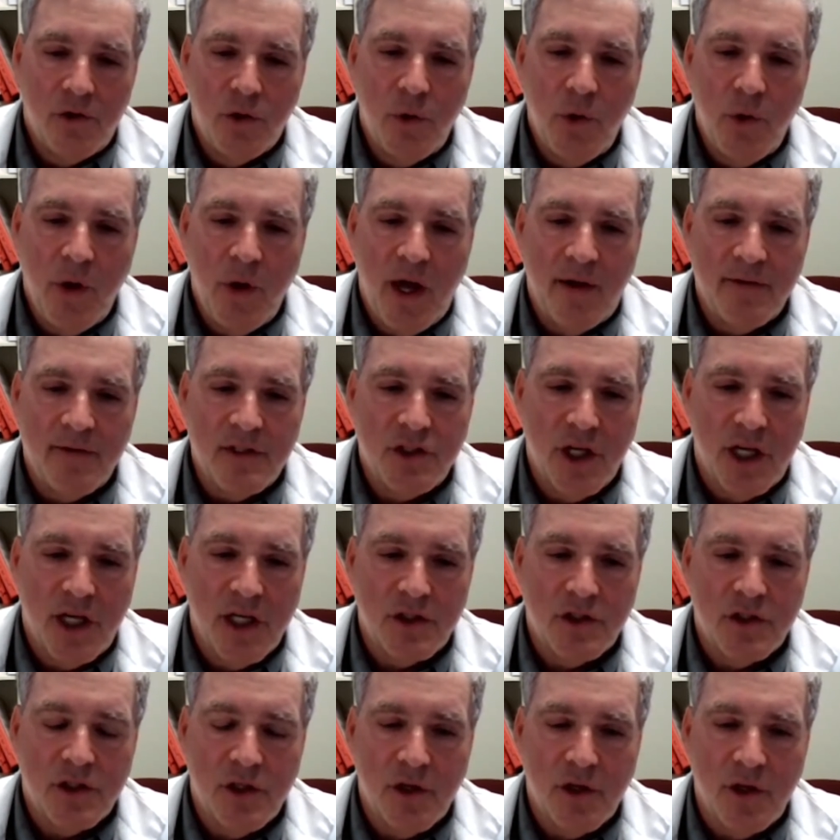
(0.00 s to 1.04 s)
Do you have a
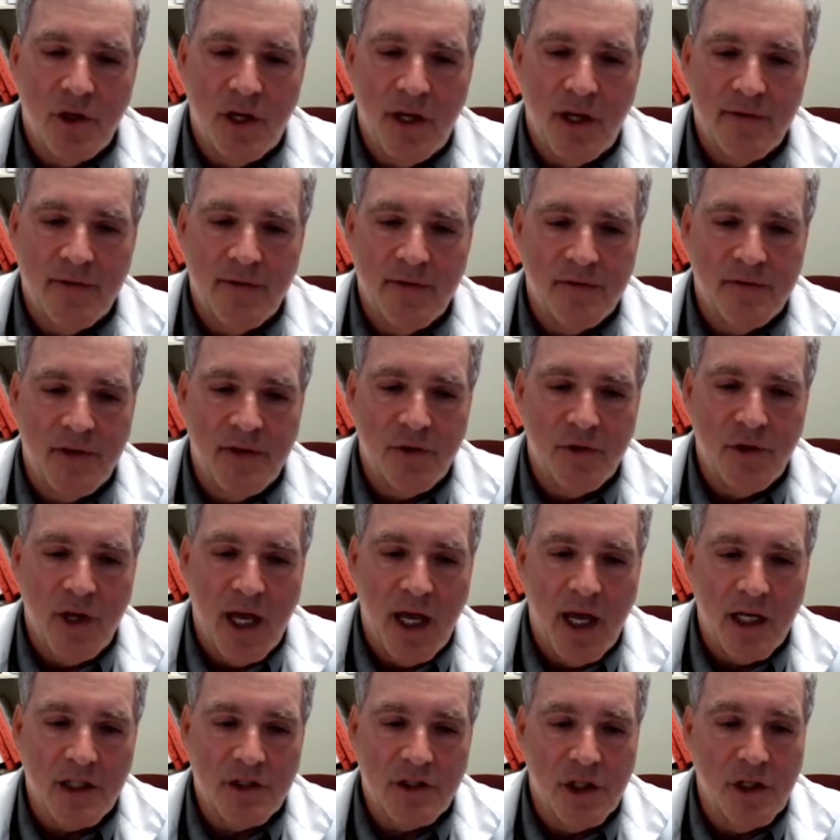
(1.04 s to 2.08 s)
chance that you're going to have a severe
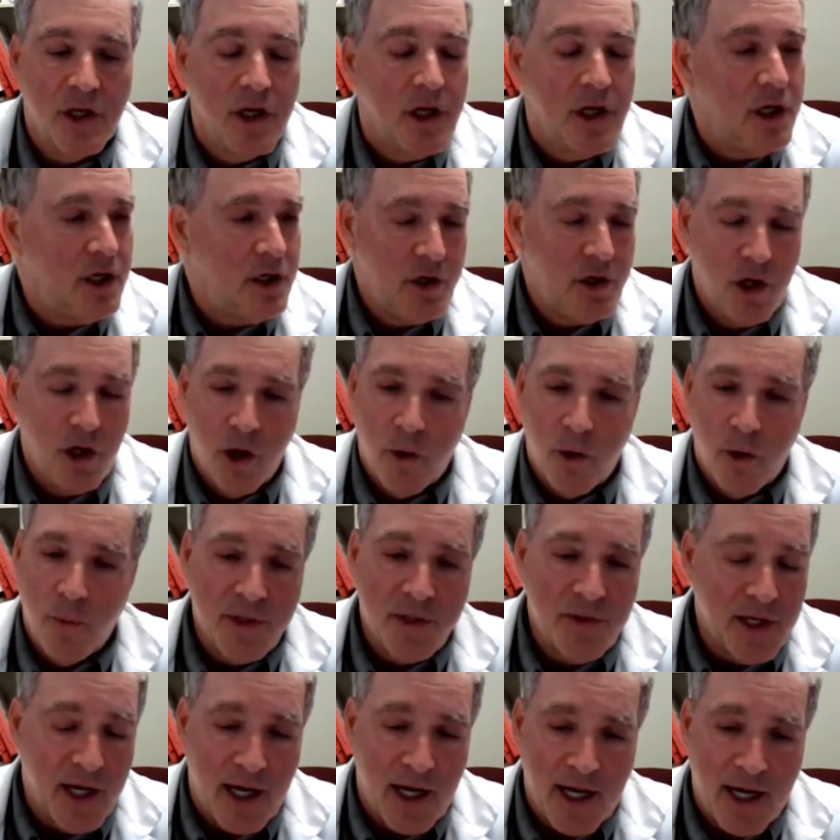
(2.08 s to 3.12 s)
reaction? No
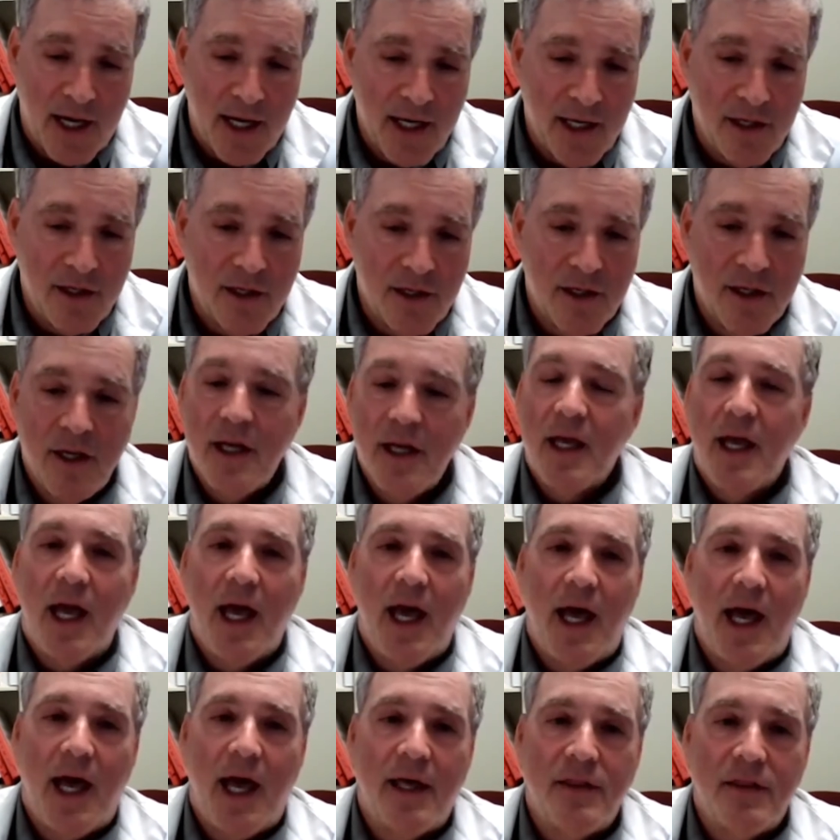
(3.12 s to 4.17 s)
one died,
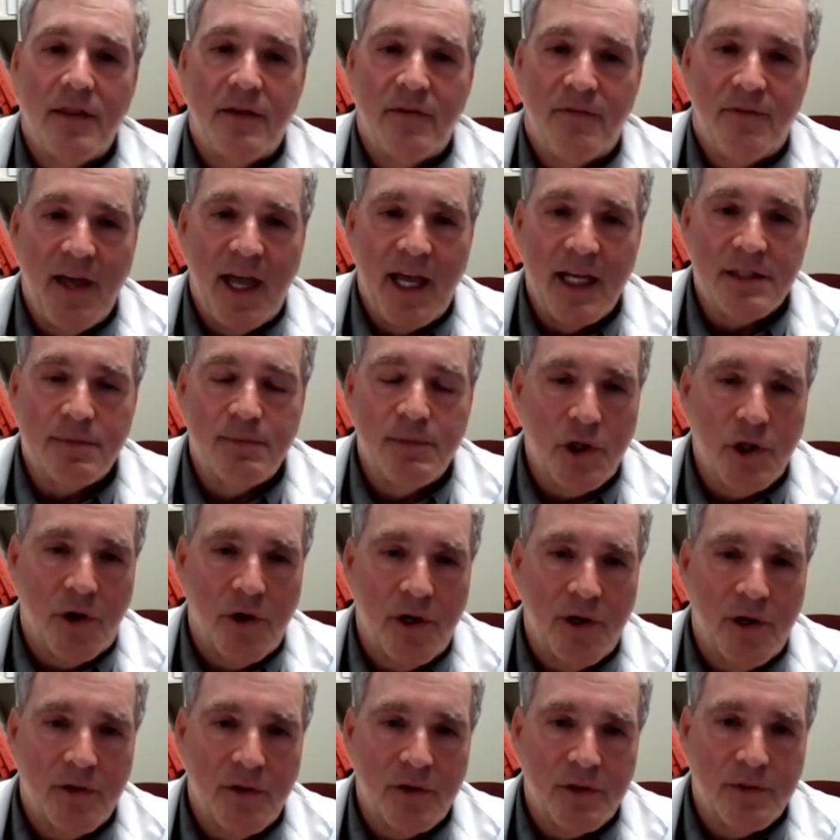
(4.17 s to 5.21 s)
and the vast
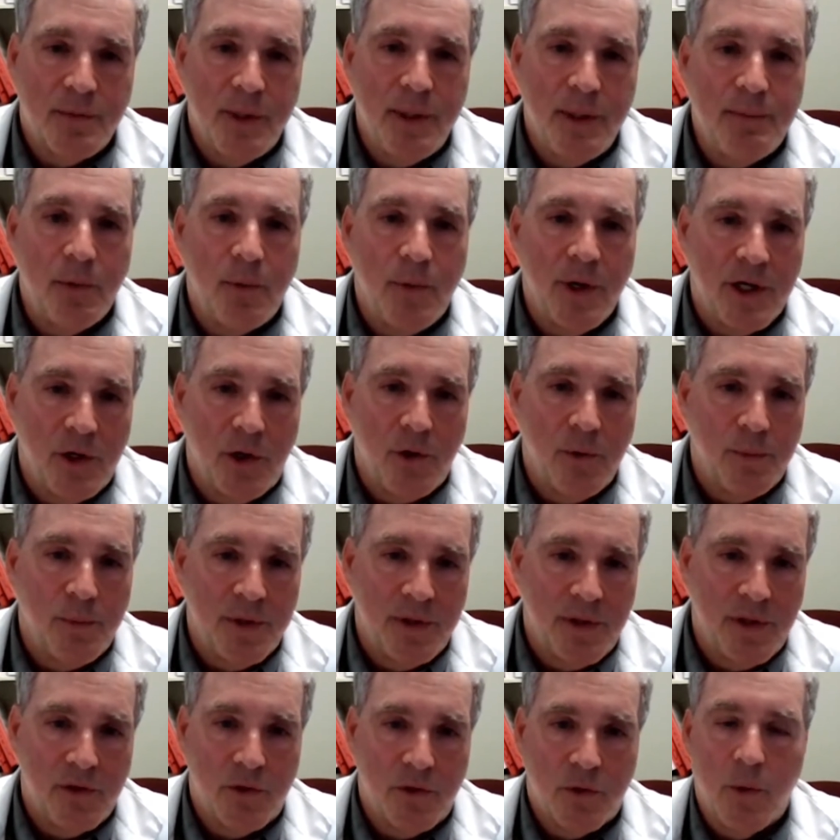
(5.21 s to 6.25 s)
majority of those people went home
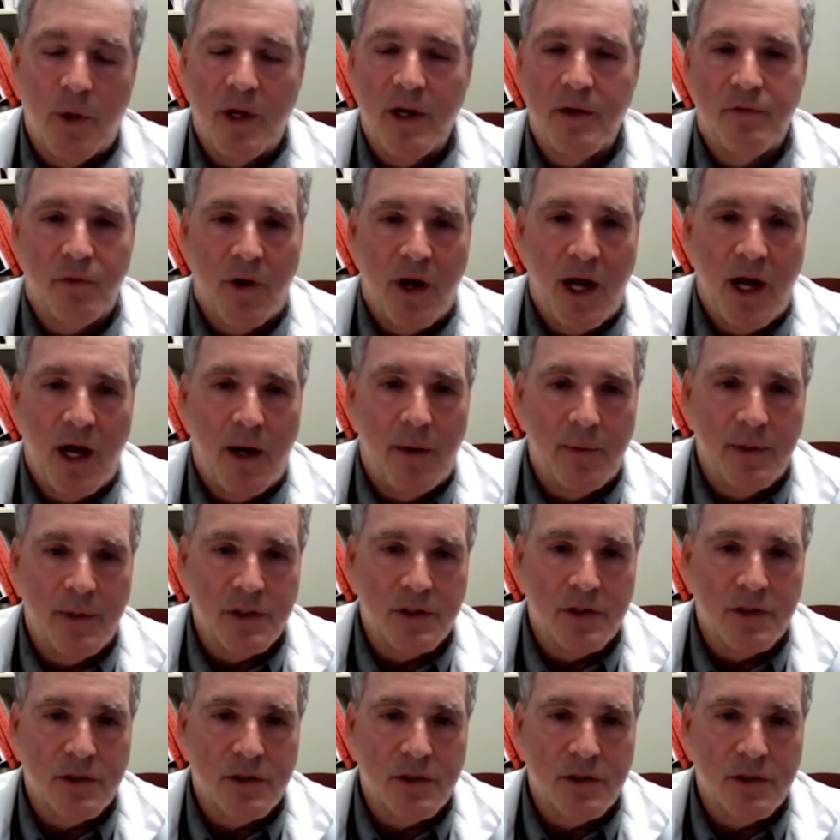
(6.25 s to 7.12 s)
within 24 hours.